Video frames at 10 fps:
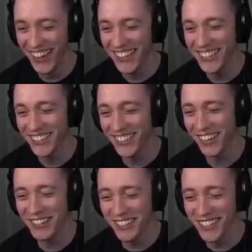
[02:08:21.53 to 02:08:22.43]
That's
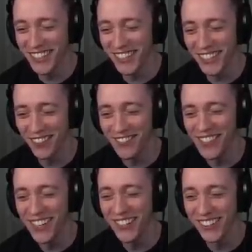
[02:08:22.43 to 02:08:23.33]
such a dumb
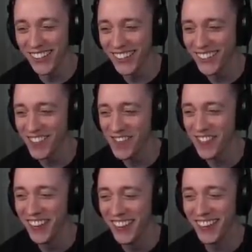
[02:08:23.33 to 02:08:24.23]
joke.
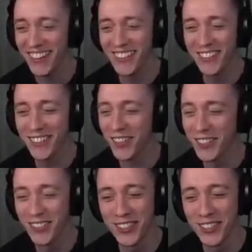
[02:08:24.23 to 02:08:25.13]
That's so
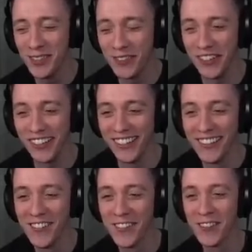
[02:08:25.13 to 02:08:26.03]
stupid.
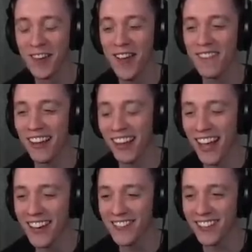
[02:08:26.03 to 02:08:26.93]
Why am I
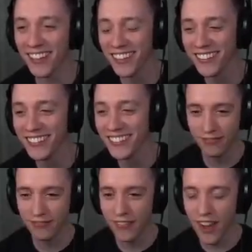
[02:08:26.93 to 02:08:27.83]
laughing?
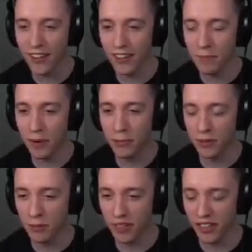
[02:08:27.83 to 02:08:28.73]
No, Kurt Pope
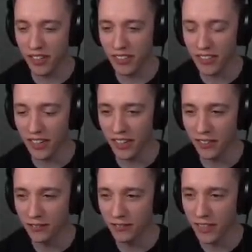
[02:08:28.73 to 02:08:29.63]
seems like a nice guy.
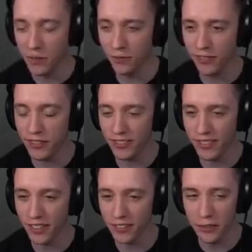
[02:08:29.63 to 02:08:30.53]
As, as
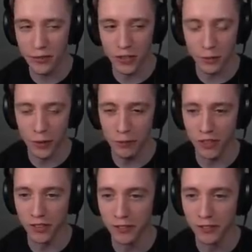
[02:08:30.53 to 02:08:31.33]
you know, as far as popes go.